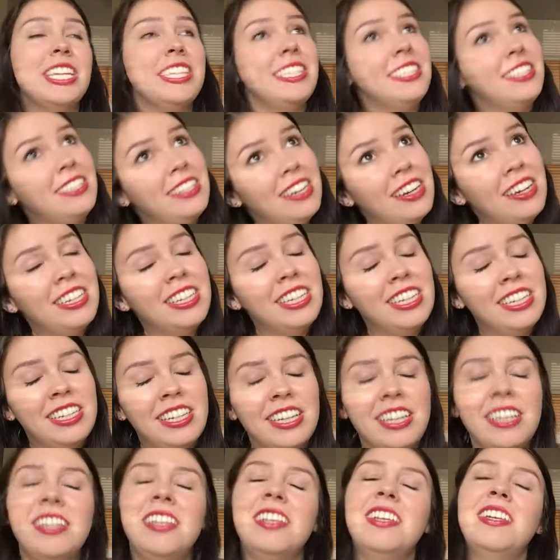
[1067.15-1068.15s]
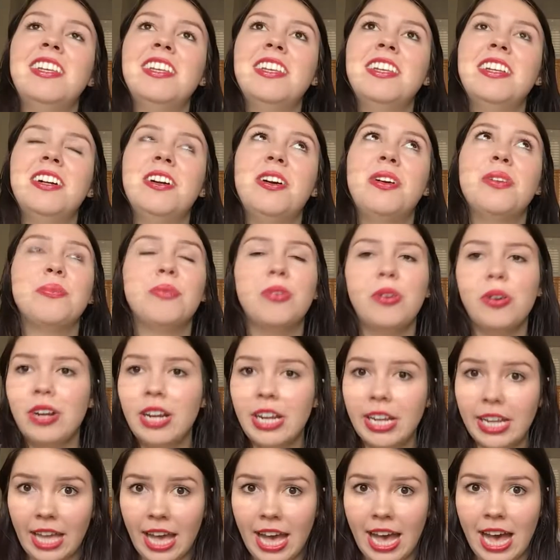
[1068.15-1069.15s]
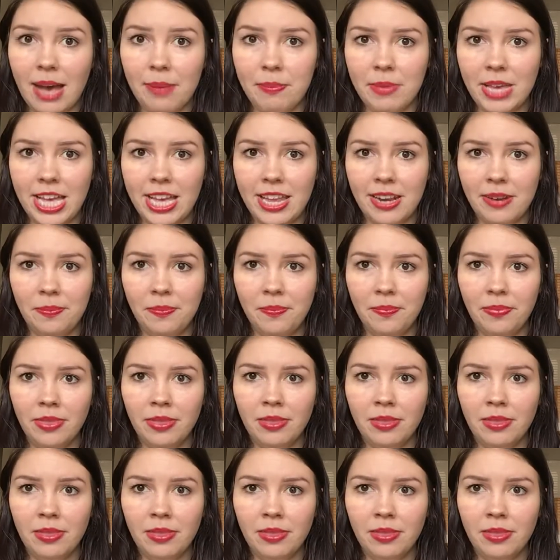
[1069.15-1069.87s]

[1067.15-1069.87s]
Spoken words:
started Aurora Cabin,